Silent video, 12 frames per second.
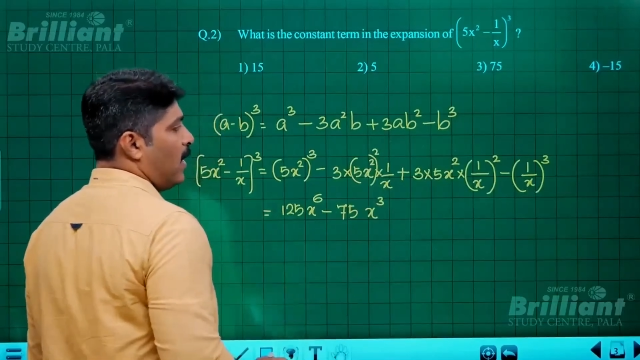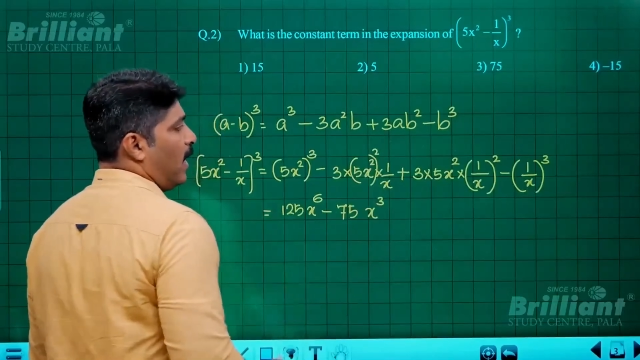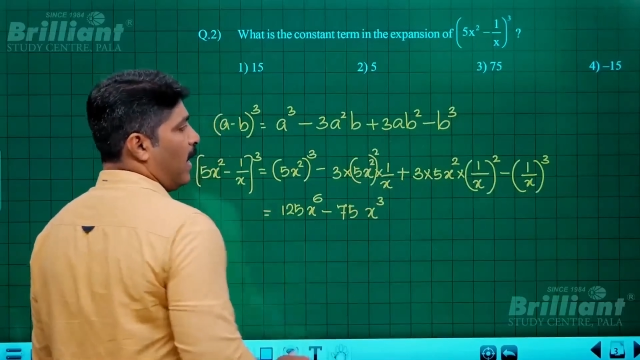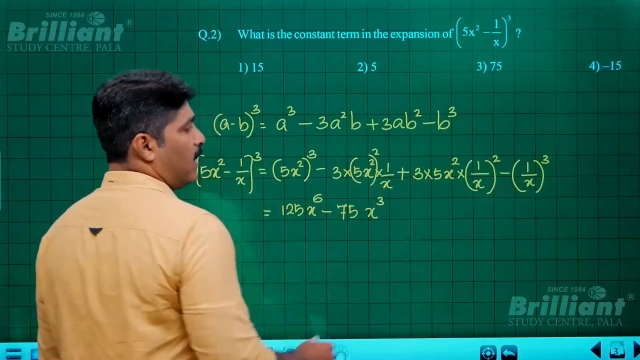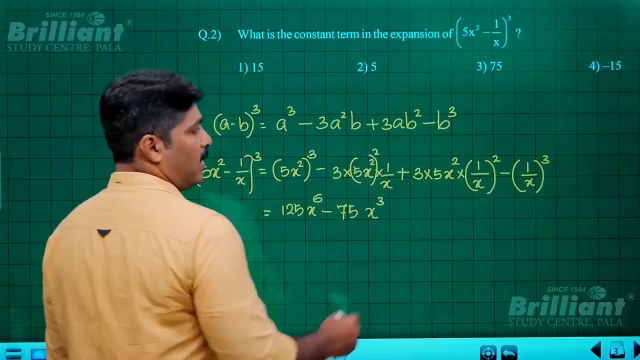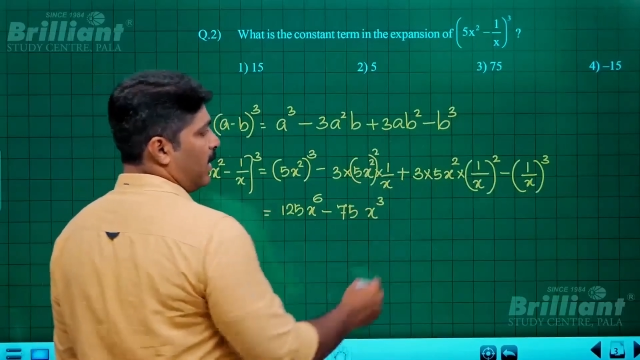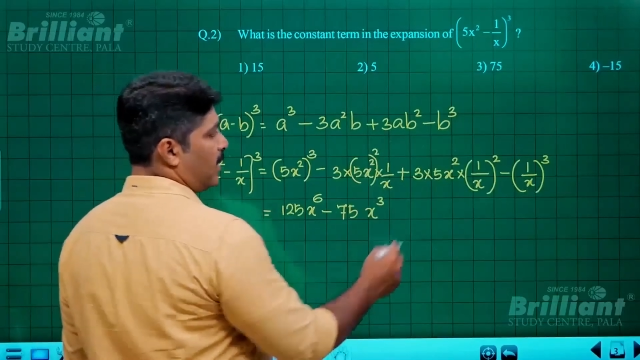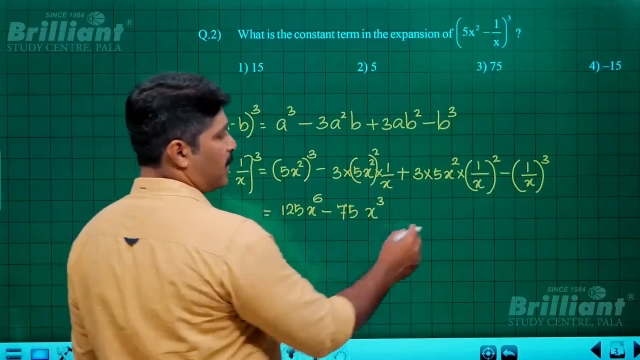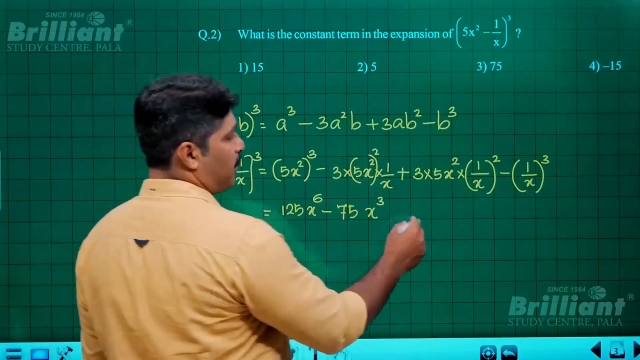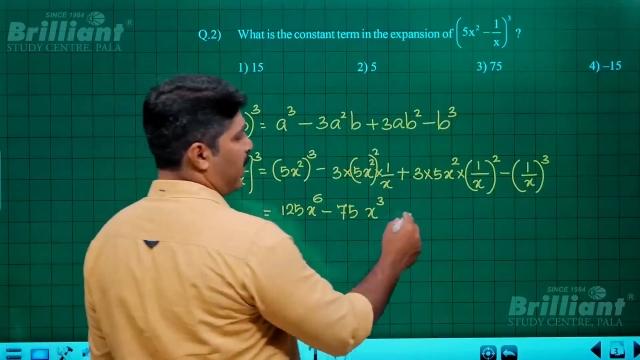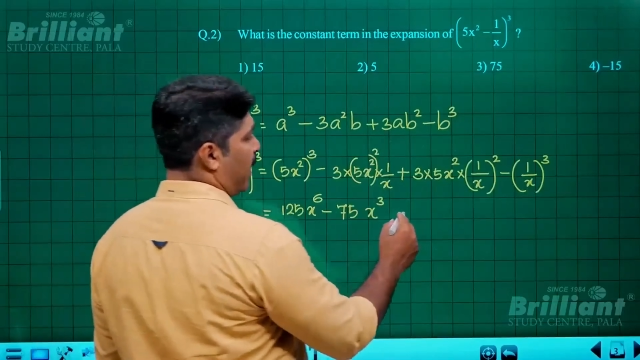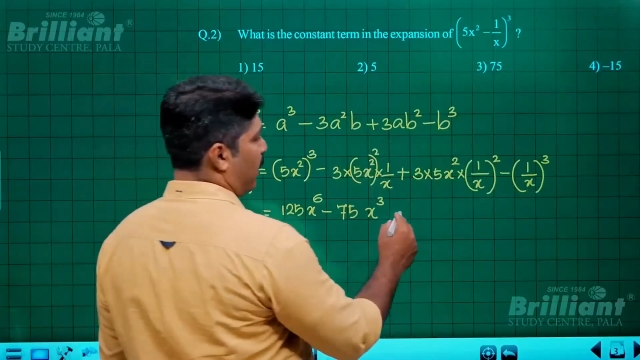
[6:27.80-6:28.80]
And the next
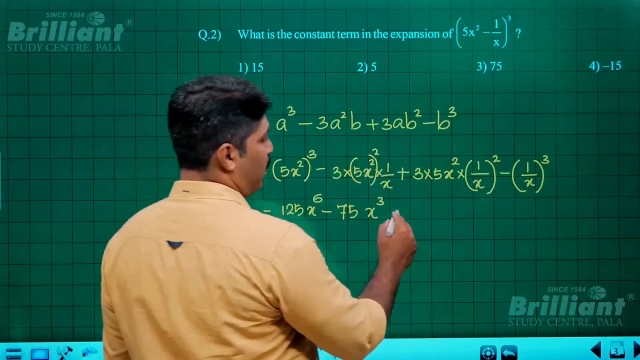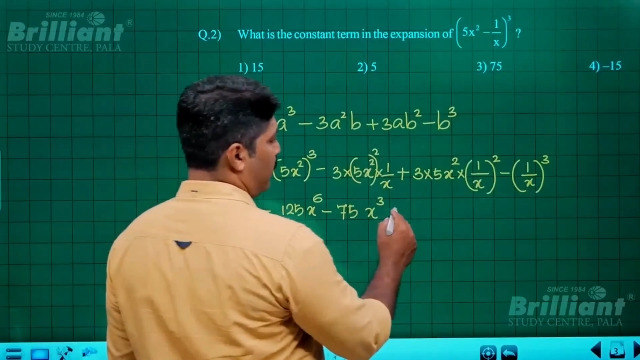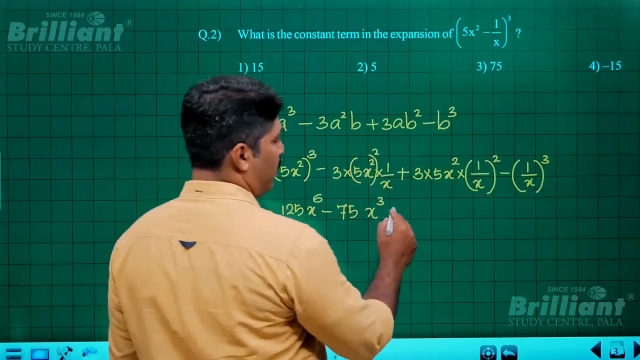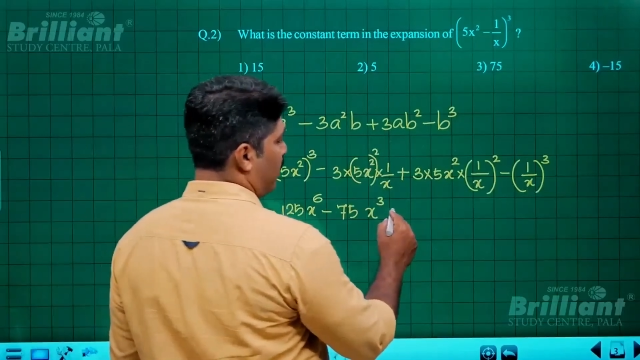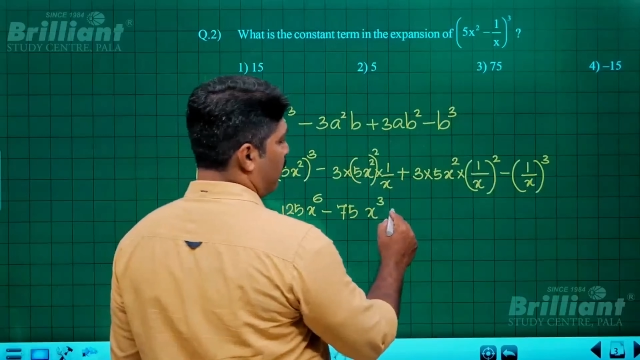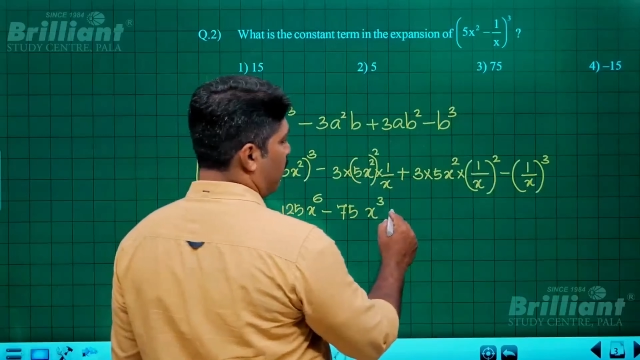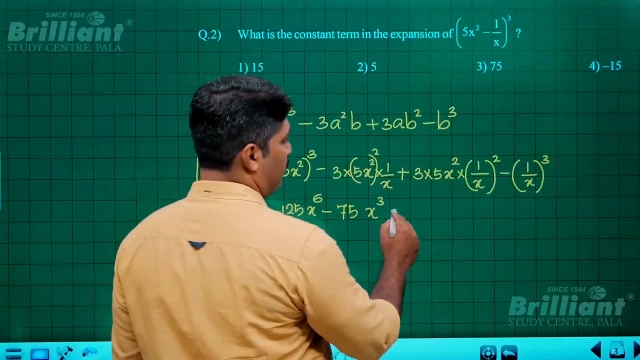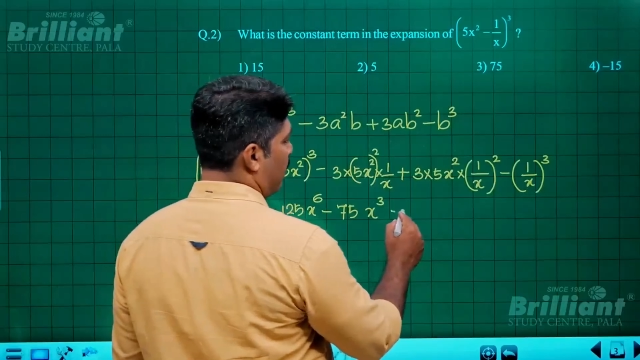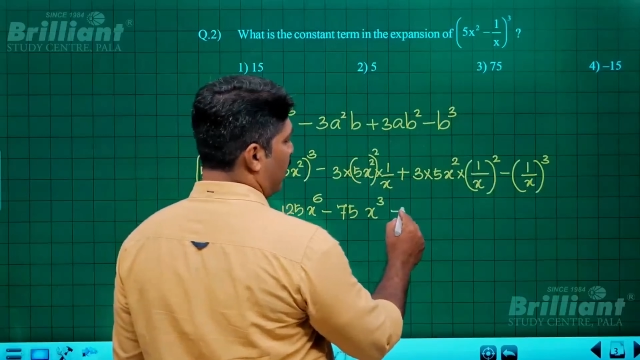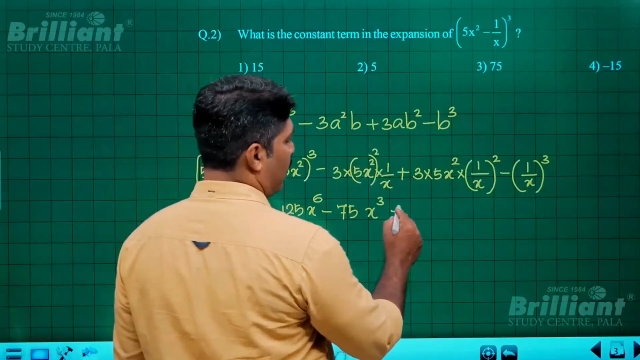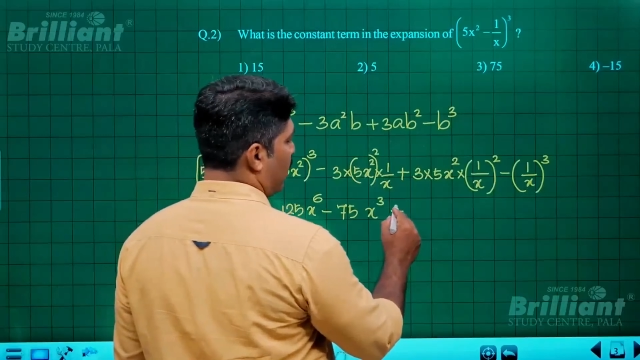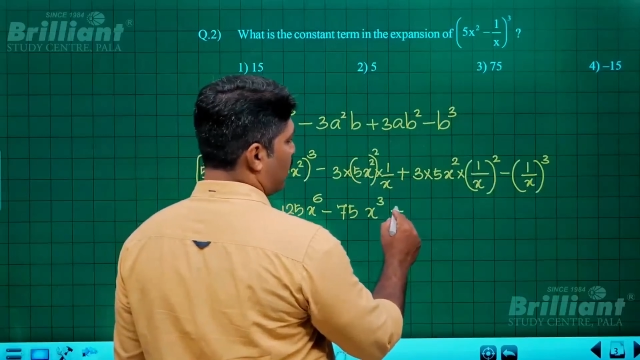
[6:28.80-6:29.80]
value
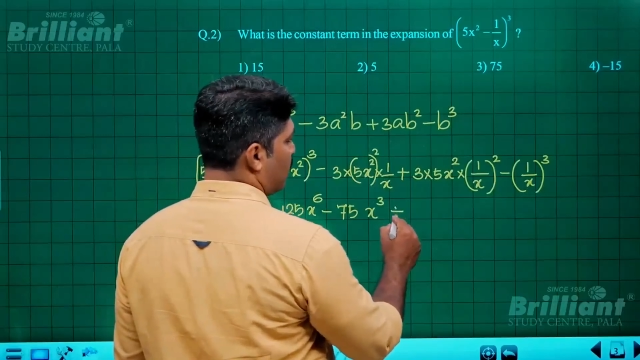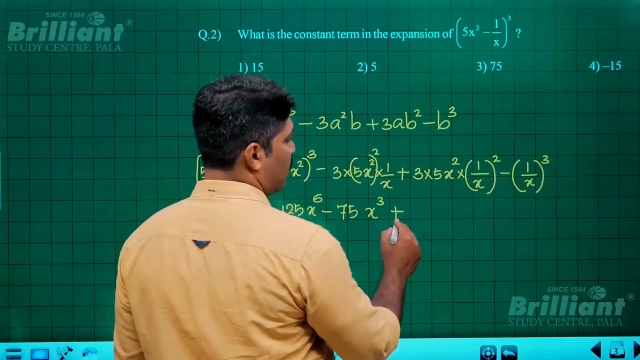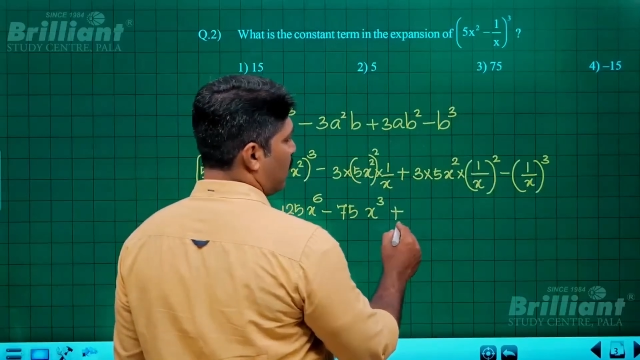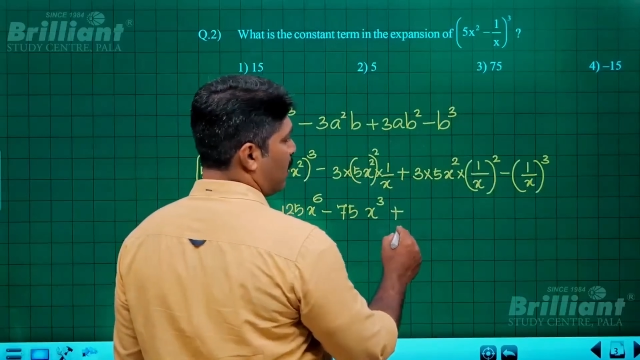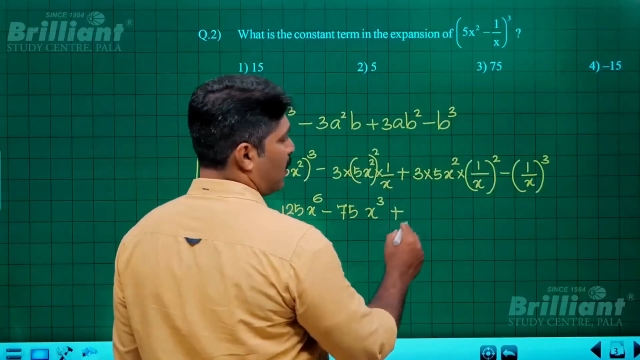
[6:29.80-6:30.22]
plus,